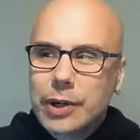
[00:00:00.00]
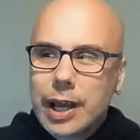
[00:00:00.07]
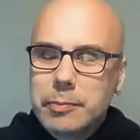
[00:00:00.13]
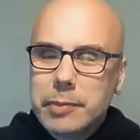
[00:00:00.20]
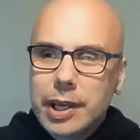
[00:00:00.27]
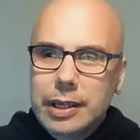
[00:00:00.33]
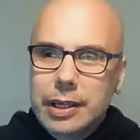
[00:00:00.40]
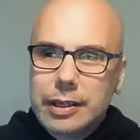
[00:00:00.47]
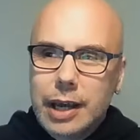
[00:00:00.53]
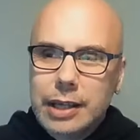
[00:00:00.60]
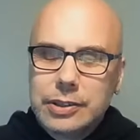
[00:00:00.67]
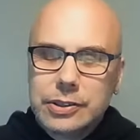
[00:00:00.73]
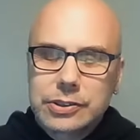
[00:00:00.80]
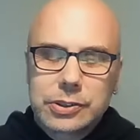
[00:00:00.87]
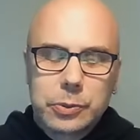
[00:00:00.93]
when I
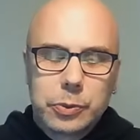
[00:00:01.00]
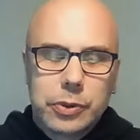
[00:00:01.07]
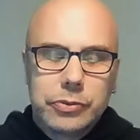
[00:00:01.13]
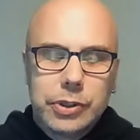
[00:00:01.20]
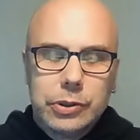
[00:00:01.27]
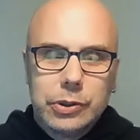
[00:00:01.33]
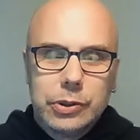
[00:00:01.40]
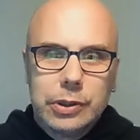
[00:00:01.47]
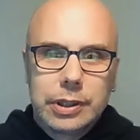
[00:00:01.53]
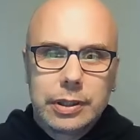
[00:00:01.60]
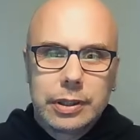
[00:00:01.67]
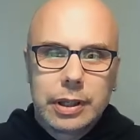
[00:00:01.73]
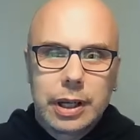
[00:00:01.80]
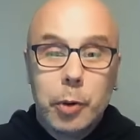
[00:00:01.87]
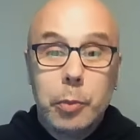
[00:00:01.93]
used to review
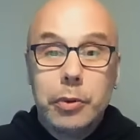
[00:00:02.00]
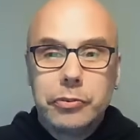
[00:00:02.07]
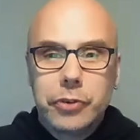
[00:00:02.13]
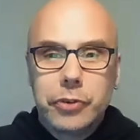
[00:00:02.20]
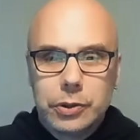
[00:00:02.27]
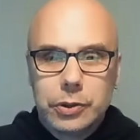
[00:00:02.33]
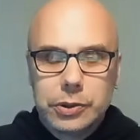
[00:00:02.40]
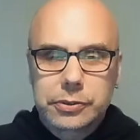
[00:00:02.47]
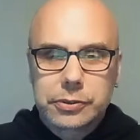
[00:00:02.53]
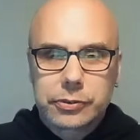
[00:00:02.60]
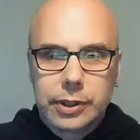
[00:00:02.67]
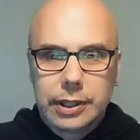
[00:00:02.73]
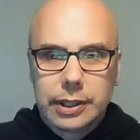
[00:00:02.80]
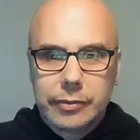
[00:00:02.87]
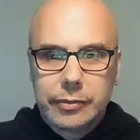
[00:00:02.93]
mobile phones
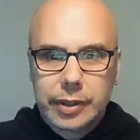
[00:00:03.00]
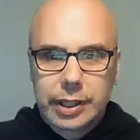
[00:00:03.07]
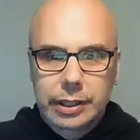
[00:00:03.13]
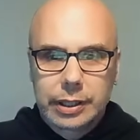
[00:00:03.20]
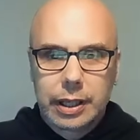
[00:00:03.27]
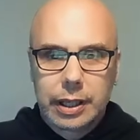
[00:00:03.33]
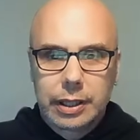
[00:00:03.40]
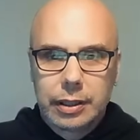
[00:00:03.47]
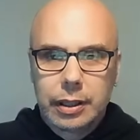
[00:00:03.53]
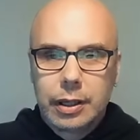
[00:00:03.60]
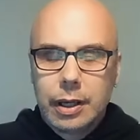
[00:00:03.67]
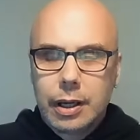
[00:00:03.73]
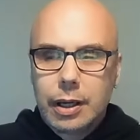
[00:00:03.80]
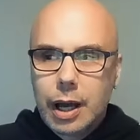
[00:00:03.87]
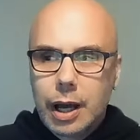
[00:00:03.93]
for a living and
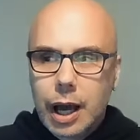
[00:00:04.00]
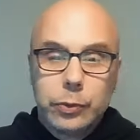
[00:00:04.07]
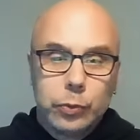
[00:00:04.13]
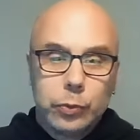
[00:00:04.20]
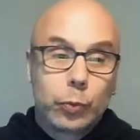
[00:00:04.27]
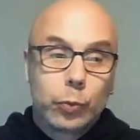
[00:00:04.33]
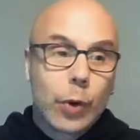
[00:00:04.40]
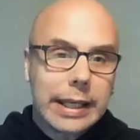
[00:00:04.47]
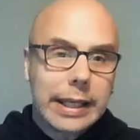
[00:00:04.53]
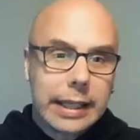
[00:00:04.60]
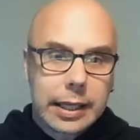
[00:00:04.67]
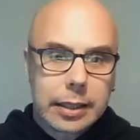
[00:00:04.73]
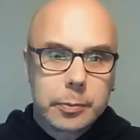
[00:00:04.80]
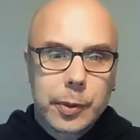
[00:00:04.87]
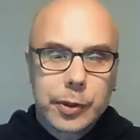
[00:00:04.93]
in
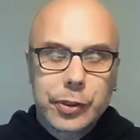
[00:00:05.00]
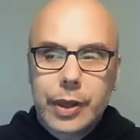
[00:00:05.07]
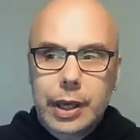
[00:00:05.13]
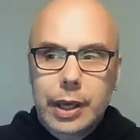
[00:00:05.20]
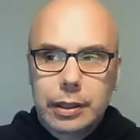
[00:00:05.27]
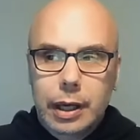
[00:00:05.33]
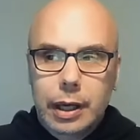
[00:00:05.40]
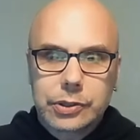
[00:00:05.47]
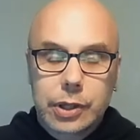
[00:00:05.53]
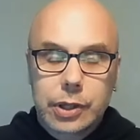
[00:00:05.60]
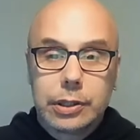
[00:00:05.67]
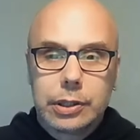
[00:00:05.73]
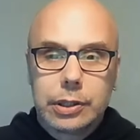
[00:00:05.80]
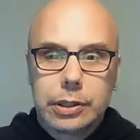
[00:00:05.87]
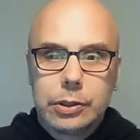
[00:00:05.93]
writing, but then I
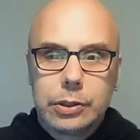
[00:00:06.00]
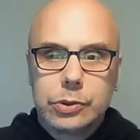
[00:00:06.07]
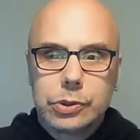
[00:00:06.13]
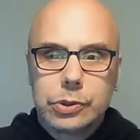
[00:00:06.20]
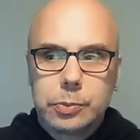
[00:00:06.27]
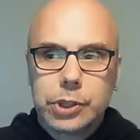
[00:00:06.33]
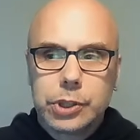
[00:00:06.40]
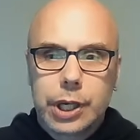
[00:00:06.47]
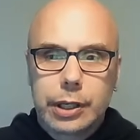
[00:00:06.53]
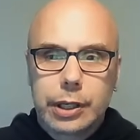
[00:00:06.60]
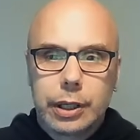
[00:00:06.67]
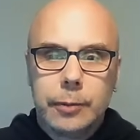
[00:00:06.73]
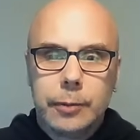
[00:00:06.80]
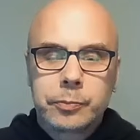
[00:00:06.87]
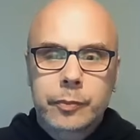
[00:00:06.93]
started a YouTube
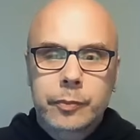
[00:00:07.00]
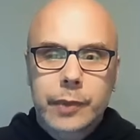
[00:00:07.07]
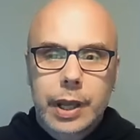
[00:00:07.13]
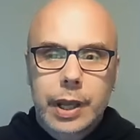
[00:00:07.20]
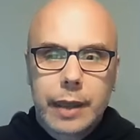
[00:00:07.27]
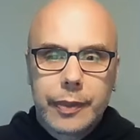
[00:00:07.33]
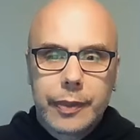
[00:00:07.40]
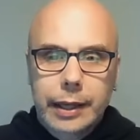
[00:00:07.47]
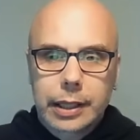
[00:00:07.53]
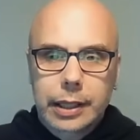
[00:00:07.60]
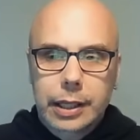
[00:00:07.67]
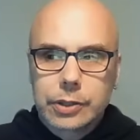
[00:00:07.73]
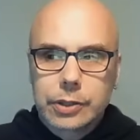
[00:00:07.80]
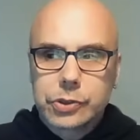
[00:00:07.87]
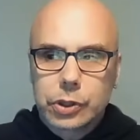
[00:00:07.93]
channel and that
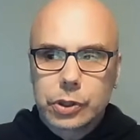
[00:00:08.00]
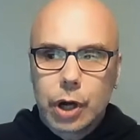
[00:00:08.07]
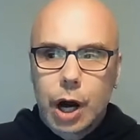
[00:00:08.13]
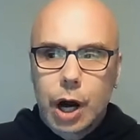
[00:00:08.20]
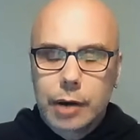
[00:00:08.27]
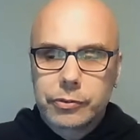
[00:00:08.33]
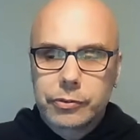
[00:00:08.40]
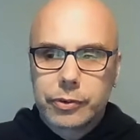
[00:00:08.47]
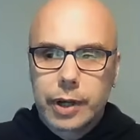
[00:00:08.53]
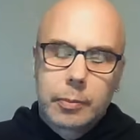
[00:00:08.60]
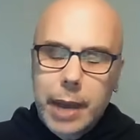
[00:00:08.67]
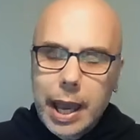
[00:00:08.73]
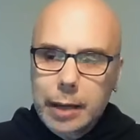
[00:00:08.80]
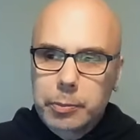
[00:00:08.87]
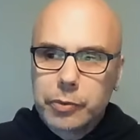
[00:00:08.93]
kind of took off
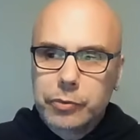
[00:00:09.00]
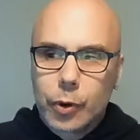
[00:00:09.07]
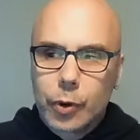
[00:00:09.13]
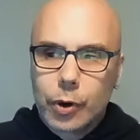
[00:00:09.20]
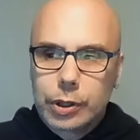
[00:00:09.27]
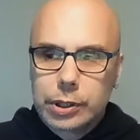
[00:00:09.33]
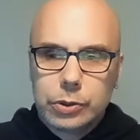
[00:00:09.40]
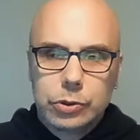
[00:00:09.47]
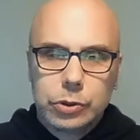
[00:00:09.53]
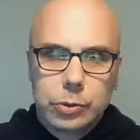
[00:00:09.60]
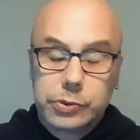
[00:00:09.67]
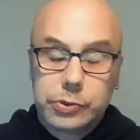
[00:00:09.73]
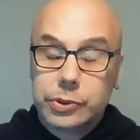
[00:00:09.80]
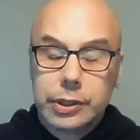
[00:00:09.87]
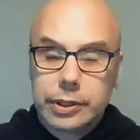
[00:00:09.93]
back before
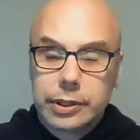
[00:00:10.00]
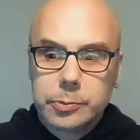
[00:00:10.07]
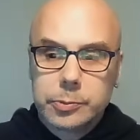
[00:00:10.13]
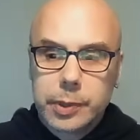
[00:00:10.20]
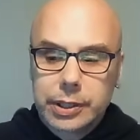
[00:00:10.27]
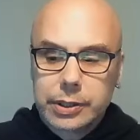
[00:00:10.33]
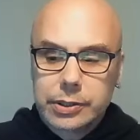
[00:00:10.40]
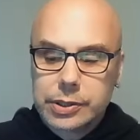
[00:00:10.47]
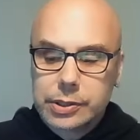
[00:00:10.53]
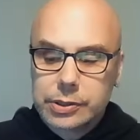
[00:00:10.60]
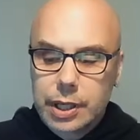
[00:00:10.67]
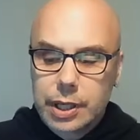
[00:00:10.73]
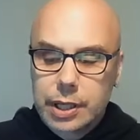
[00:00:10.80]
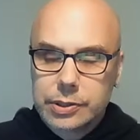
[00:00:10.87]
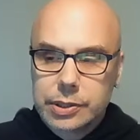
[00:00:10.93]
YouTube was nearly as big as
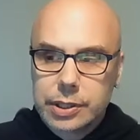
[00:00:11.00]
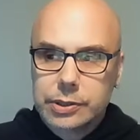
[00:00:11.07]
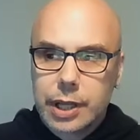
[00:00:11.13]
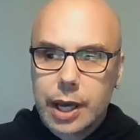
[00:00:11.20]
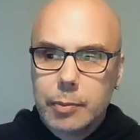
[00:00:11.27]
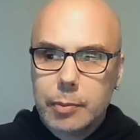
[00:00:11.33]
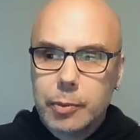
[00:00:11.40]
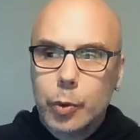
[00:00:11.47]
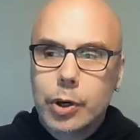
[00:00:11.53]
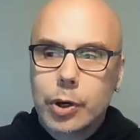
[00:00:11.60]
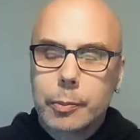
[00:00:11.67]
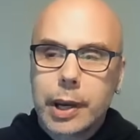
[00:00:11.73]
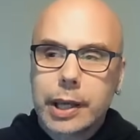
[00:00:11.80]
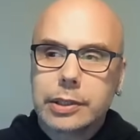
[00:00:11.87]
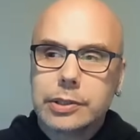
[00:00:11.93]
it is now. But one
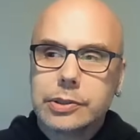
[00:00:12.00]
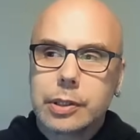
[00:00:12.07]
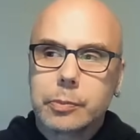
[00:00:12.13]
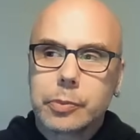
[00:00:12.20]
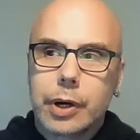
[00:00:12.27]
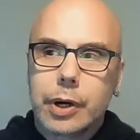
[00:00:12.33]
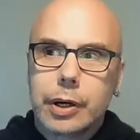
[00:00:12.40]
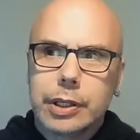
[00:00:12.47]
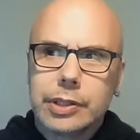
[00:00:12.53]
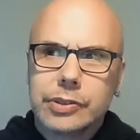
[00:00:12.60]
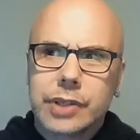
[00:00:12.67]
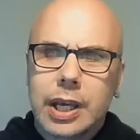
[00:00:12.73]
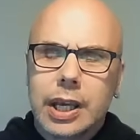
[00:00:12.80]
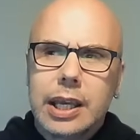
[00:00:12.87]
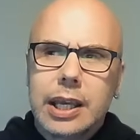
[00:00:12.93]
of my
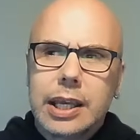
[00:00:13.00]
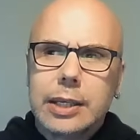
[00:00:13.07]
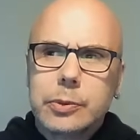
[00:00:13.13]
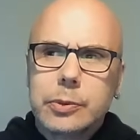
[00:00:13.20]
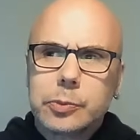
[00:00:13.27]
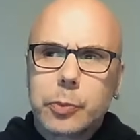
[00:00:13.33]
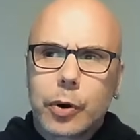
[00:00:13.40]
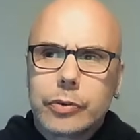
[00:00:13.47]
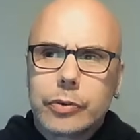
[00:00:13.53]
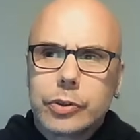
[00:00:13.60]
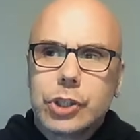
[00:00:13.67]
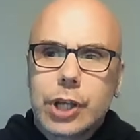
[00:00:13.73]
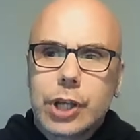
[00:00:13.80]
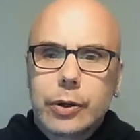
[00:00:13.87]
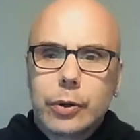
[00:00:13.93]
contemporaries, he was more of a
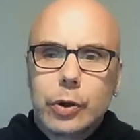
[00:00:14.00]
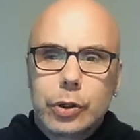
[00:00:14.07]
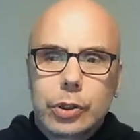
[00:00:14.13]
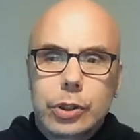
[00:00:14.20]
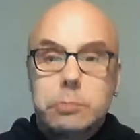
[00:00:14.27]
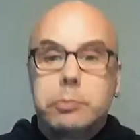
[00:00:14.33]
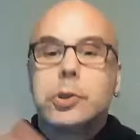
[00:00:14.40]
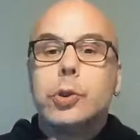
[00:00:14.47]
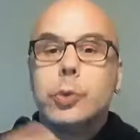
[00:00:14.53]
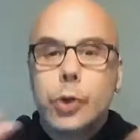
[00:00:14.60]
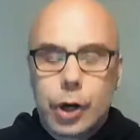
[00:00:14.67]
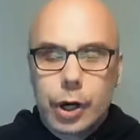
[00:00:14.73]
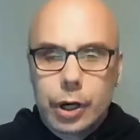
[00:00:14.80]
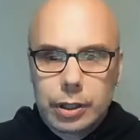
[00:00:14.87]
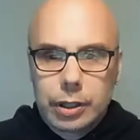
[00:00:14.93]
general
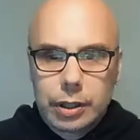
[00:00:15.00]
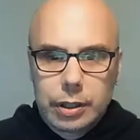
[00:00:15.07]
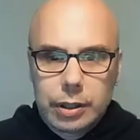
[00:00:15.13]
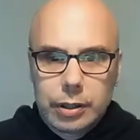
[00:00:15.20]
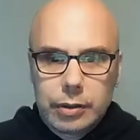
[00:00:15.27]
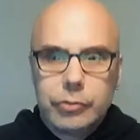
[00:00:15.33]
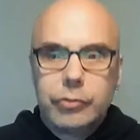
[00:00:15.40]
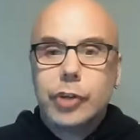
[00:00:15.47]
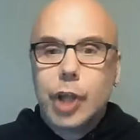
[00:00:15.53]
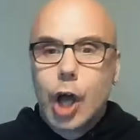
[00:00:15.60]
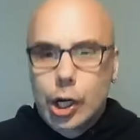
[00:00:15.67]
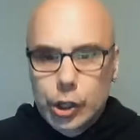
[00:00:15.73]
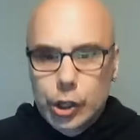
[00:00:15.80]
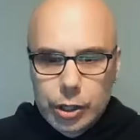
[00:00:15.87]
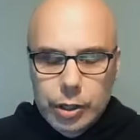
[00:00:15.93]
computer
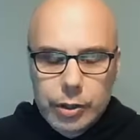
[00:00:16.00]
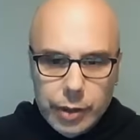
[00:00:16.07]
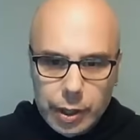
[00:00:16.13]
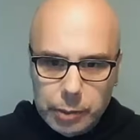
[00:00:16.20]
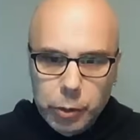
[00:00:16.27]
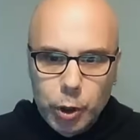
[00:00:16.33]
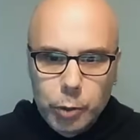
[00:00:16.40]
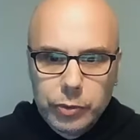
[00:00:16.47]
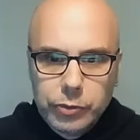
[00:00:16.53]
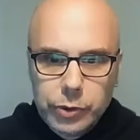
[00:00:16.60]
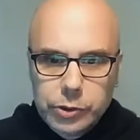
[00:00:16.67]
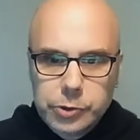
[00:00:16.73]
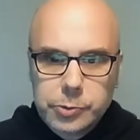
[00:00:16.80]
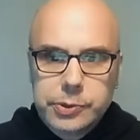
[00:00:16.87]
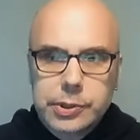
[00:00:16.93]
vlogger than mobile
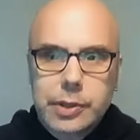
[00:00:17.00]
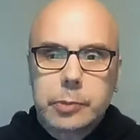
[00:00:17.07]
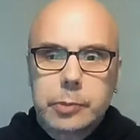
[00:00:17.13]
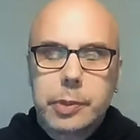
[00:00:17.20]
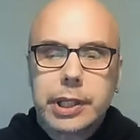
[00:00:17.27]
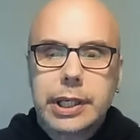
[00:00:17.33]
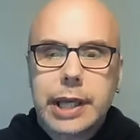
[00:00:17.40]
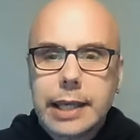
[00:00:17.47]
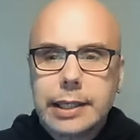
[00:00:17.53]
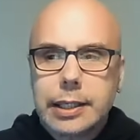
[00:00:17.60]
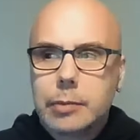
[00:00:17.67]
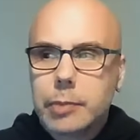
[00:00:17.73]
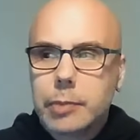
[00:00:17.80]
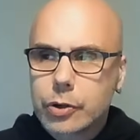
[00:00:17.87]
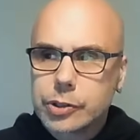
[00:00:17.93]
phone specific, but a guy
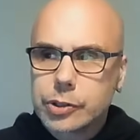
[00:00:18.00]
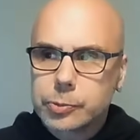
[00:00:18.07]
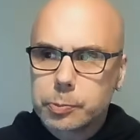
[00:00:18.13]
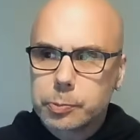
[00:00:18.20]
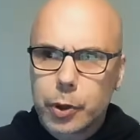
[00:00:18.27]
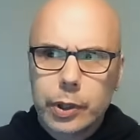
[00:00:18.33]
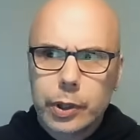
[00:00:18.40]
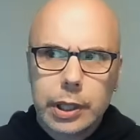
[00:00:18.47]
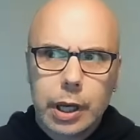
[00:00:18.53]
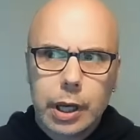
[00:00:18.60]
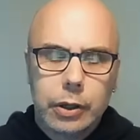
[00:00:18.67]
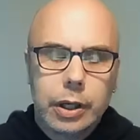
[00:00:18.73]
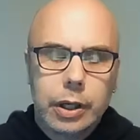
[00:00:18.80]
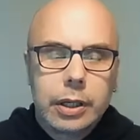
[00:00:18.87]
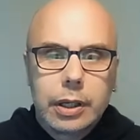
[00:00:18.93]
named Chris
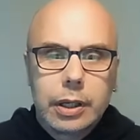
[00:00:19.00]
Perillo.